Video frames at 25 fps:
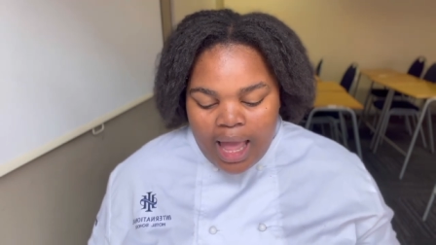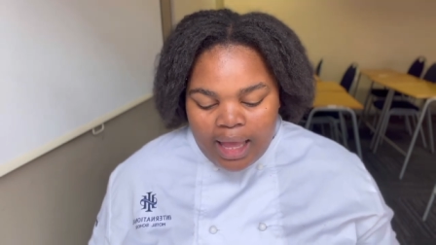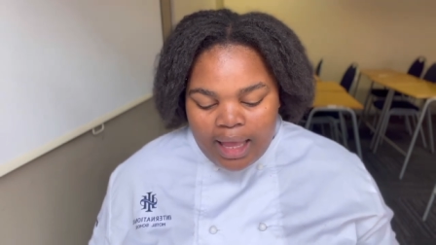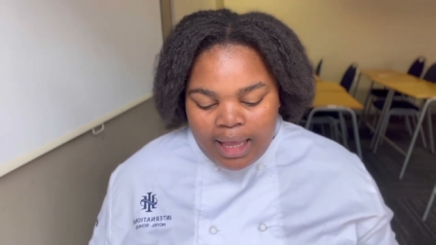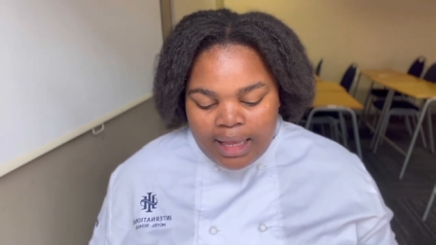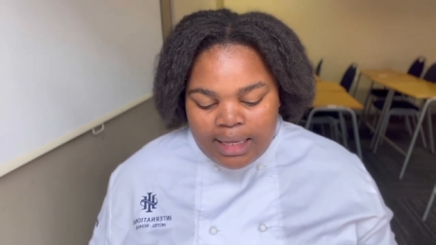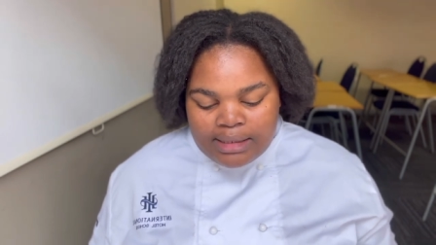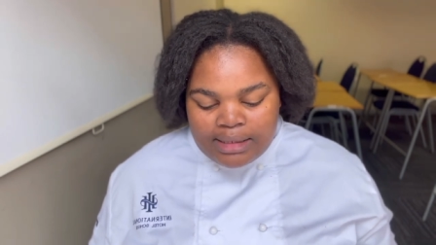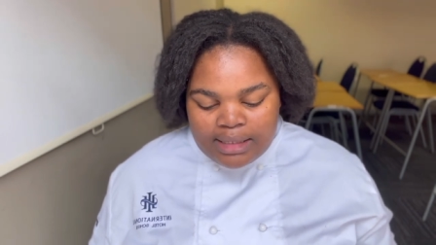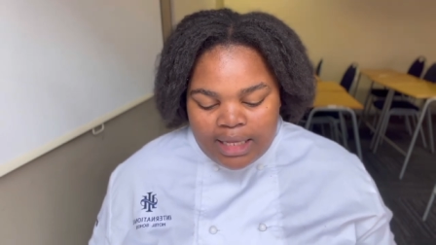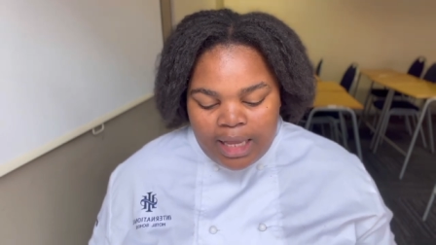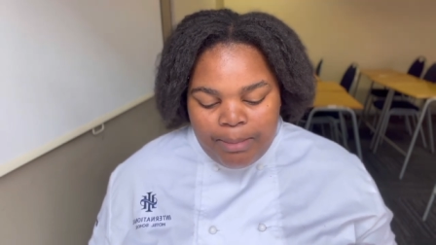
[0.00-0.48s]

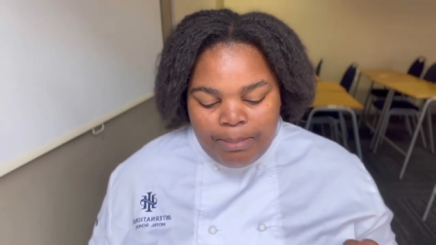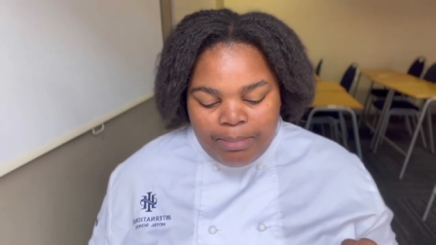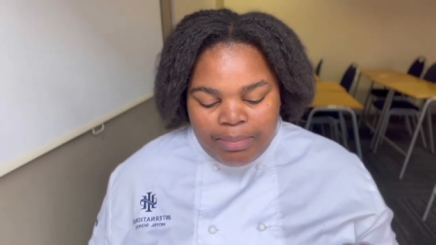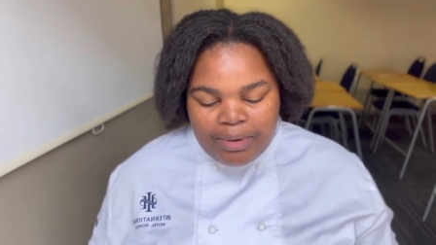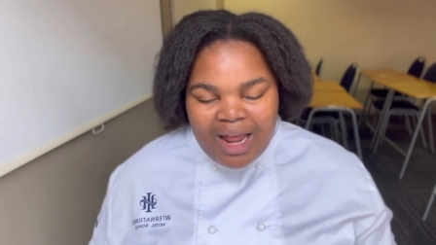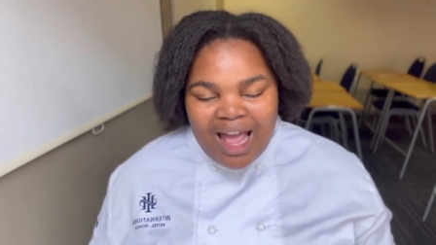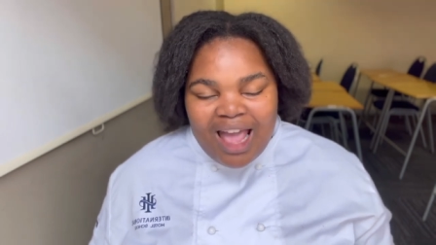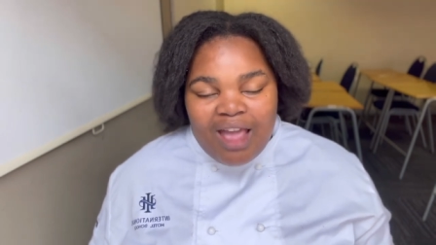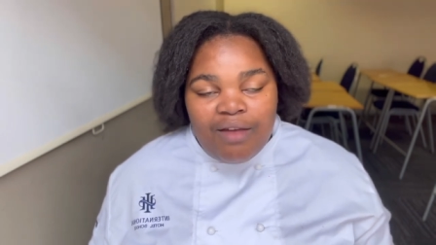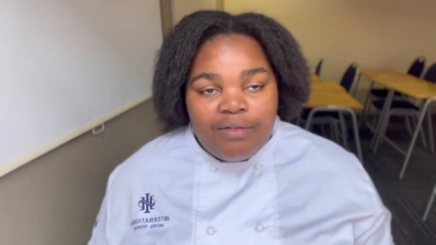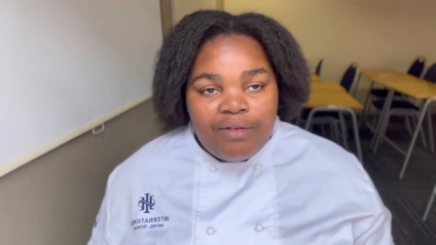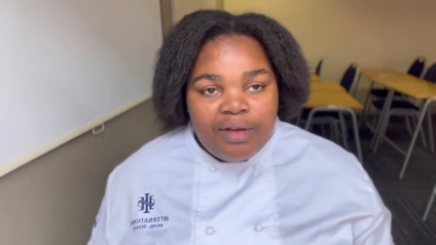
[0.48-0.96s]
as a
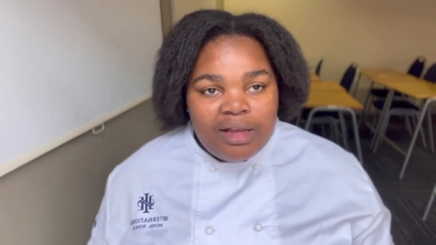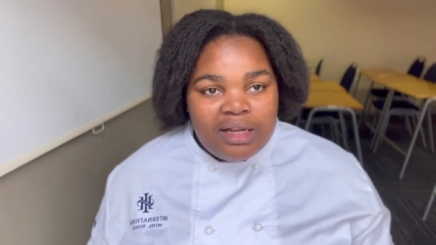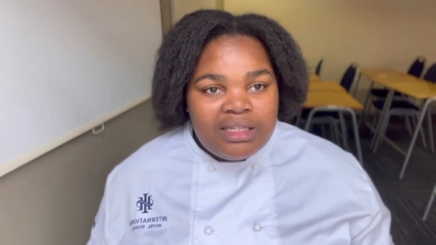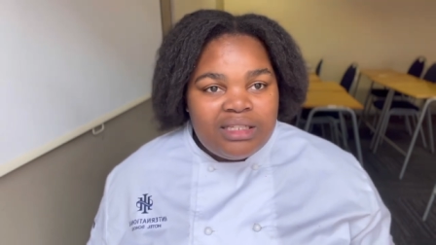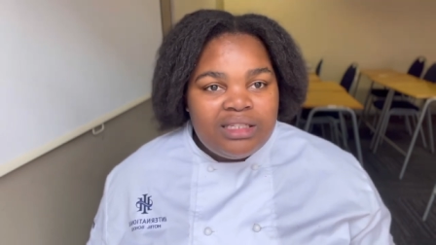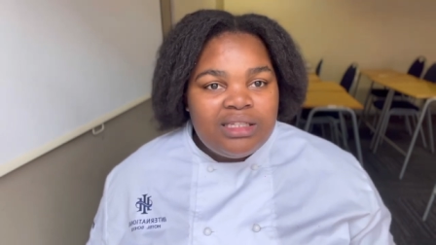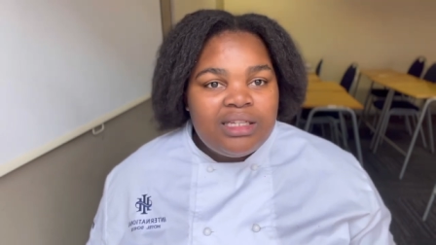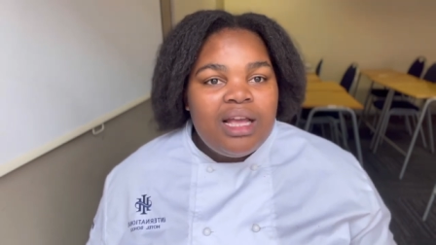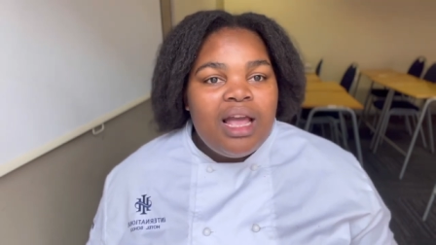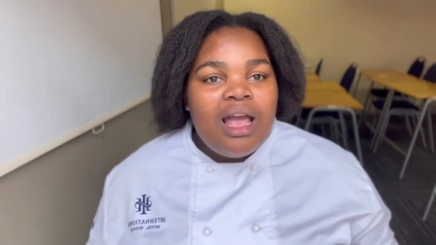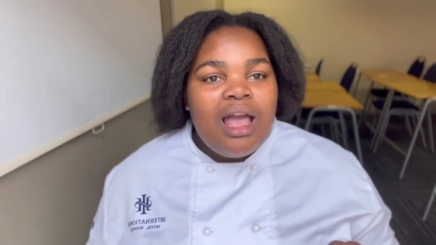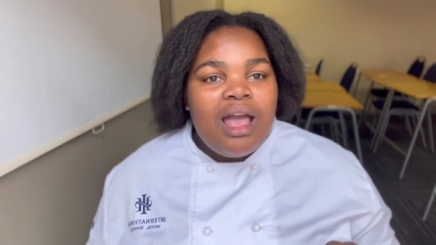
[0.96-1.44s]

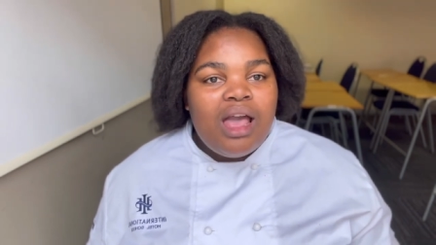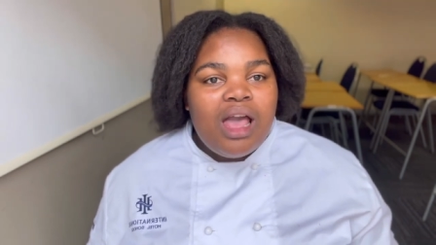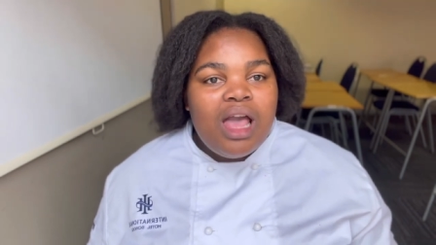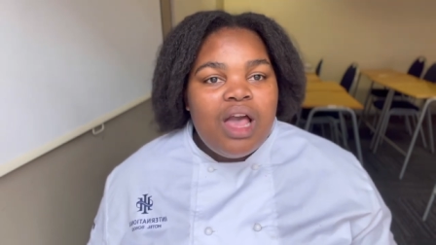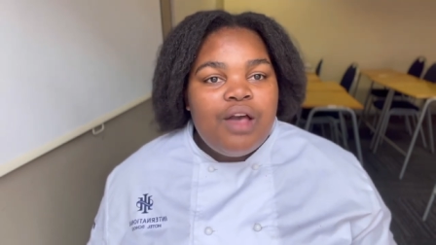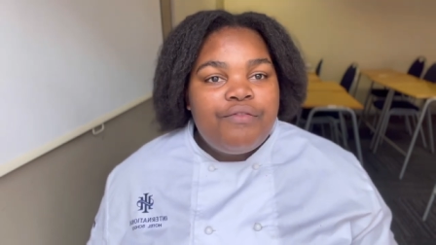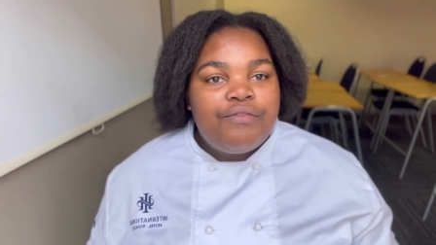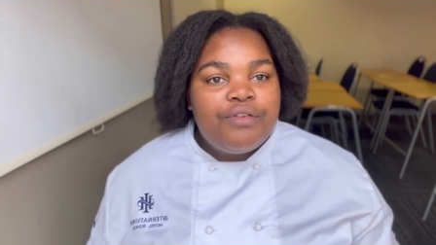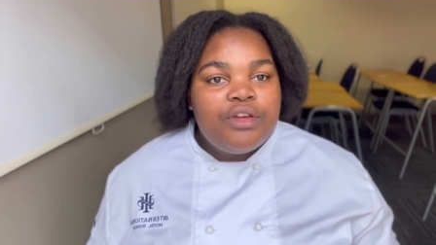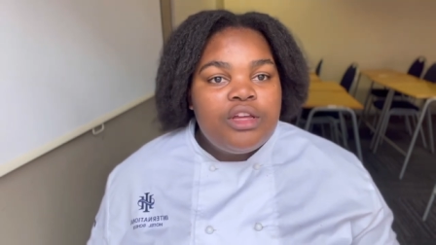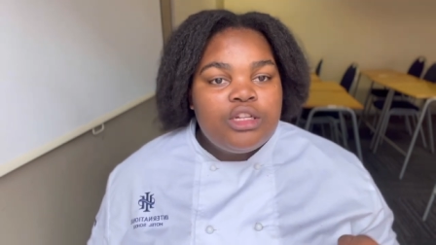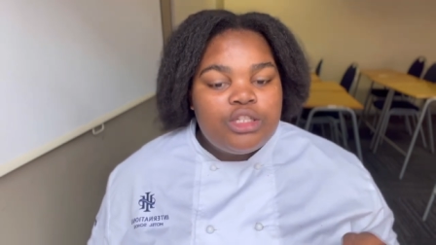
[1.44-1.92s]
private
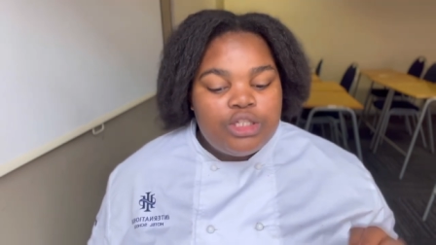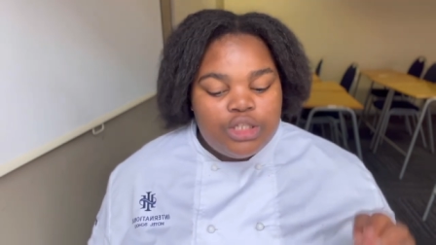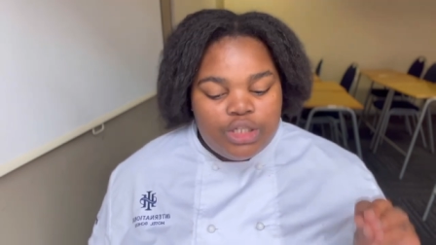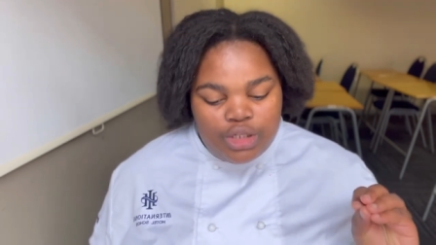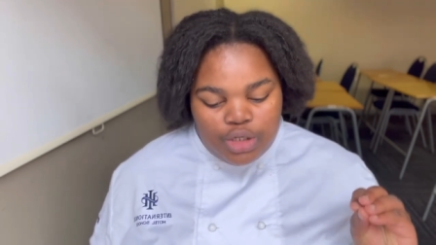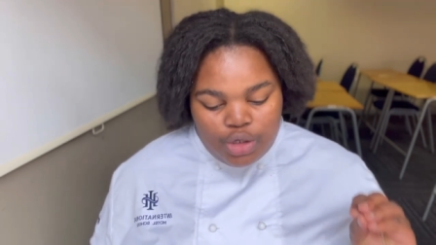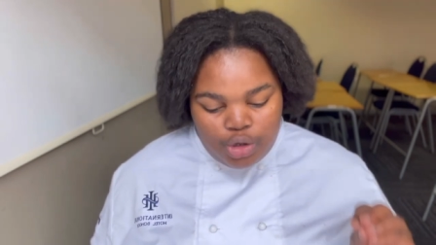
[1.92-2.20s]
FET